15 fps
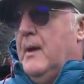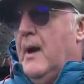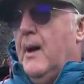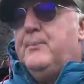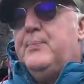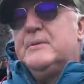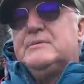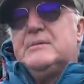
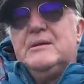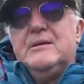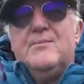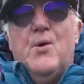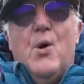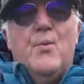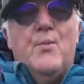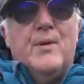Up until the
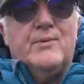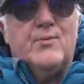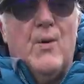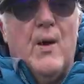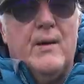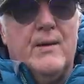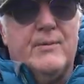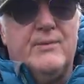moment
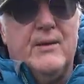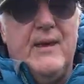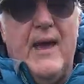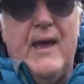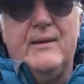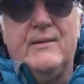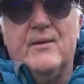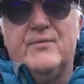when, at the
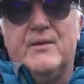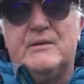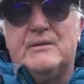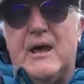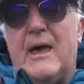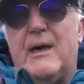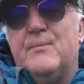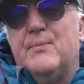end of the
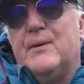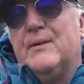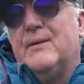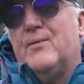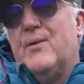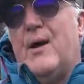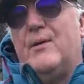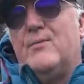
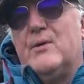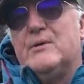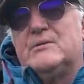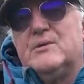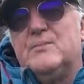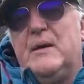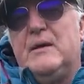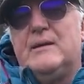table round which
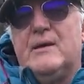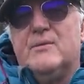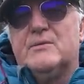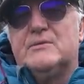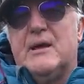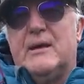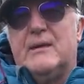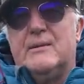the meeting
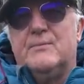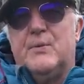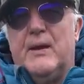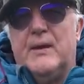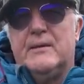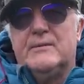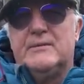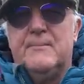was taking
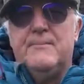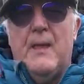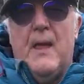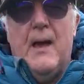place,